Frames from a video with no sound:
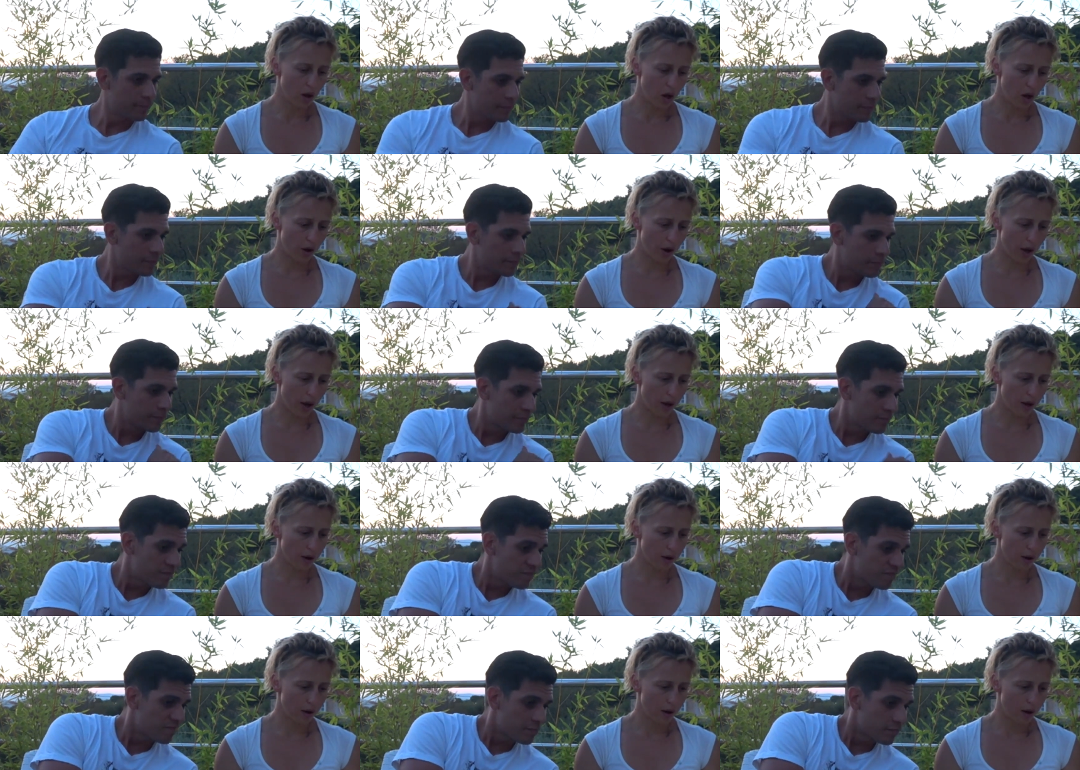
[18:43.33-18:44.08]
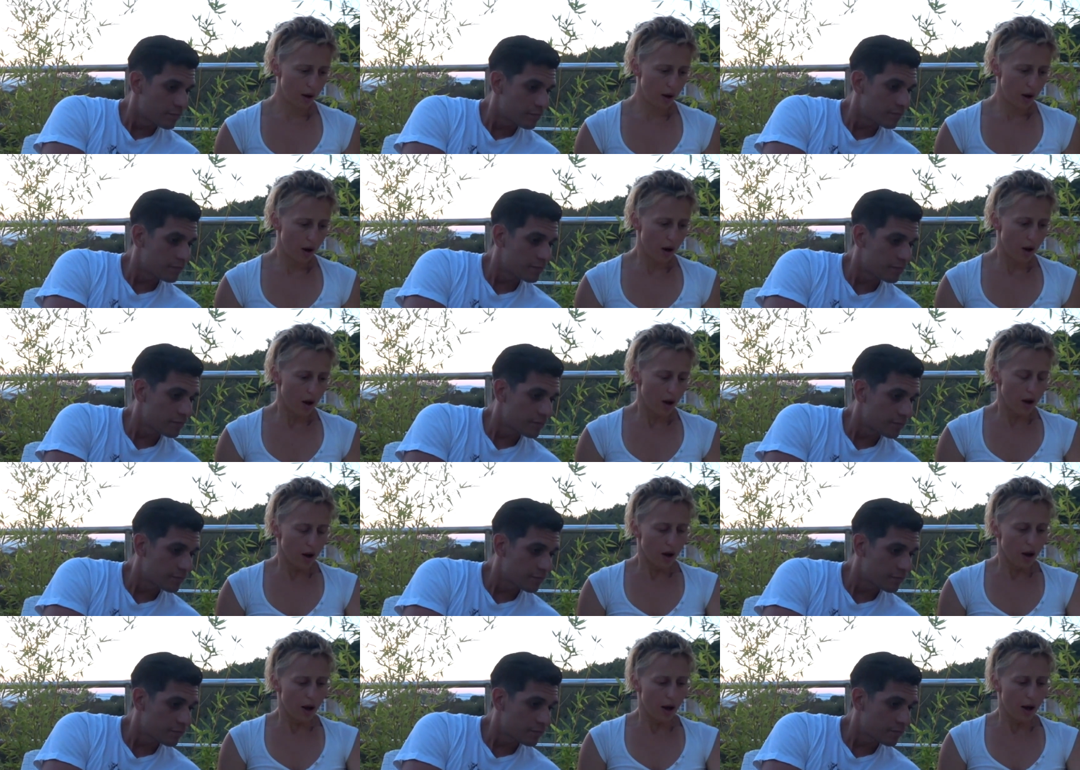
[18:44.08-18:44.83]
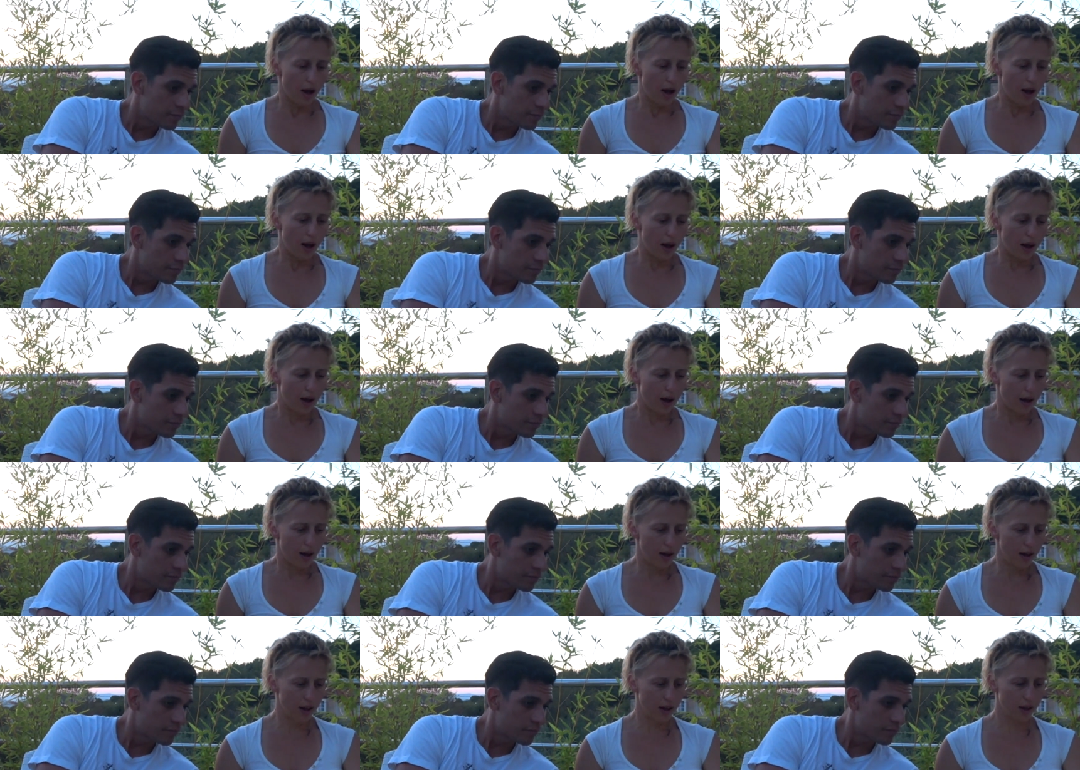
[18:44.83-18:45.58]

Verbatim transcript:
Speaker 1: Okay. Uh,